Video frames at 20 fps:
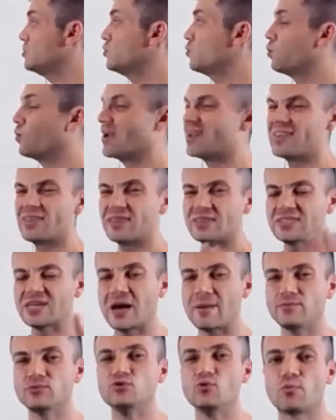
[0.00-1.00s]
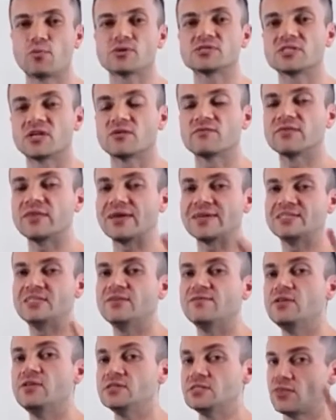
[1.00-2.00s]
What are the top 2% of the
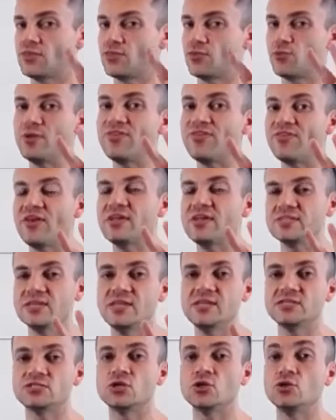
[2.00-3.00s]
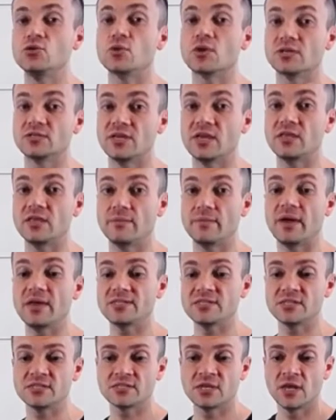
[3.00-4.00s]
activities, the 3 things he needs to do on a daily
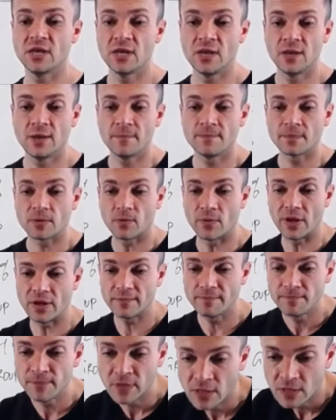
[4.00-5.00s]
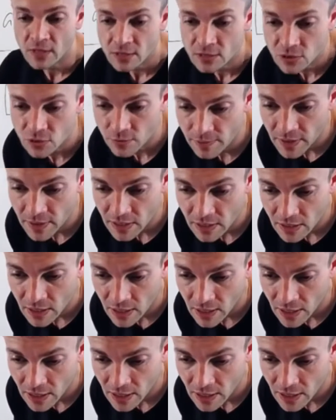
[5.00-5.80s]
basis, right, to be